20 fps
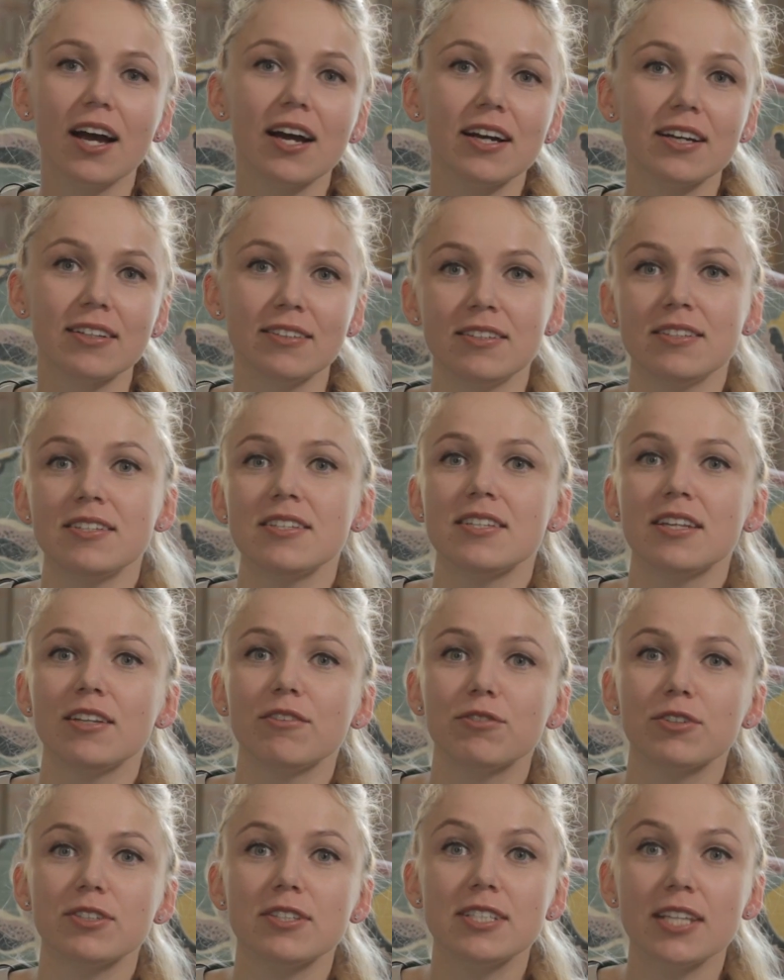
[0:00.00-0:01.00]
And this is
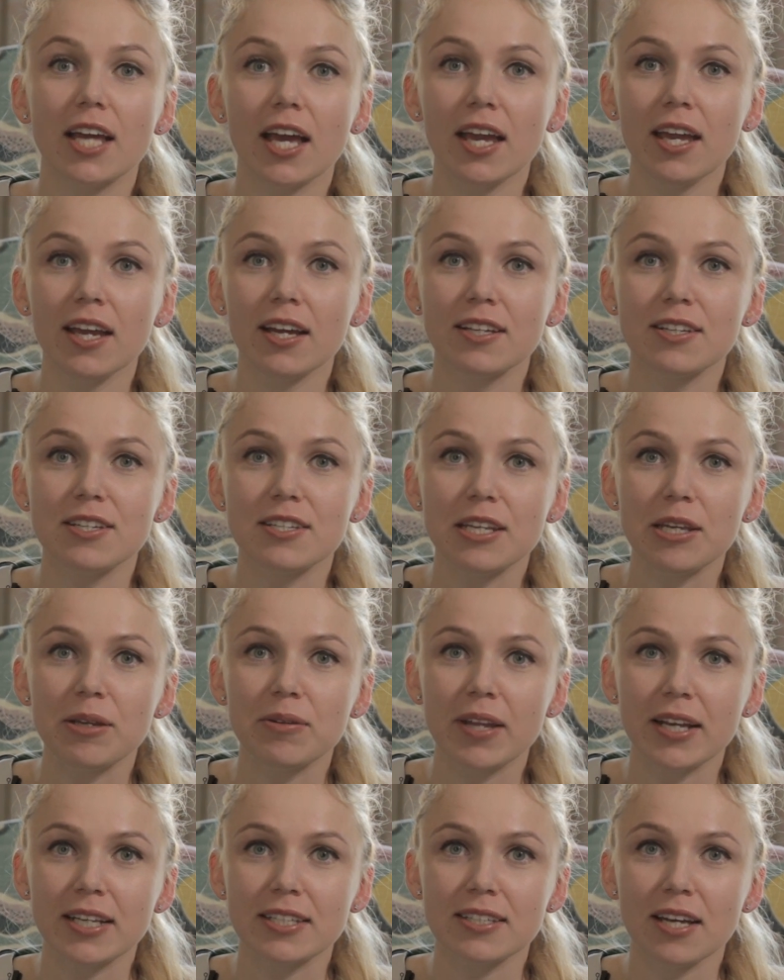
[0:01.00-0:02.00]
it for today, and
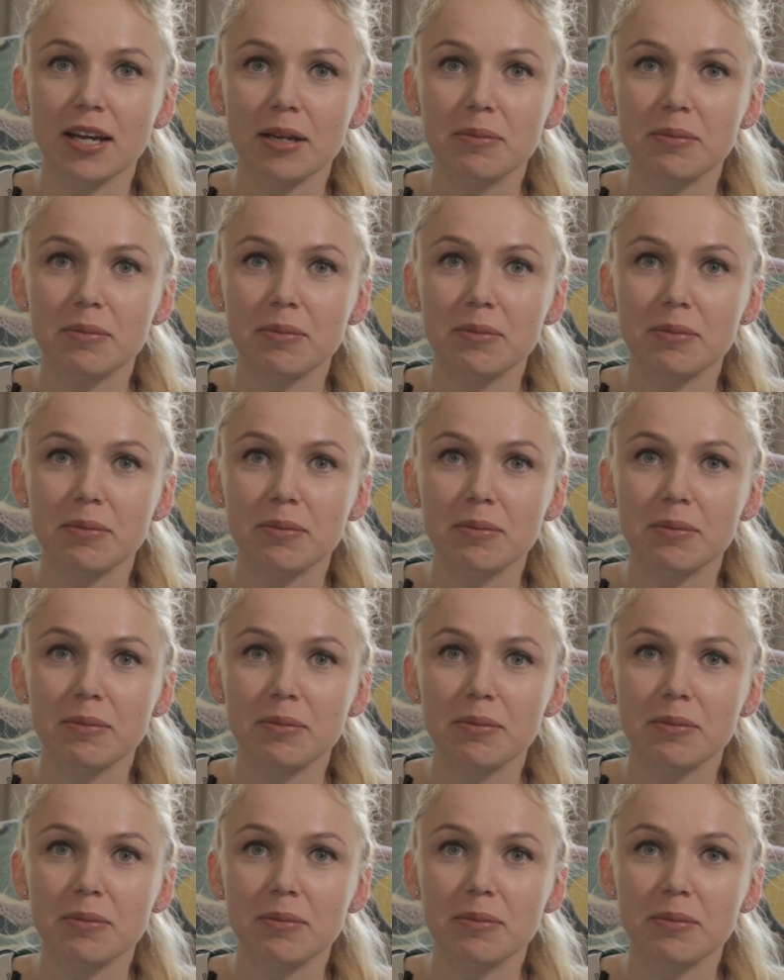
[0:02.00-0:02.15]
see you next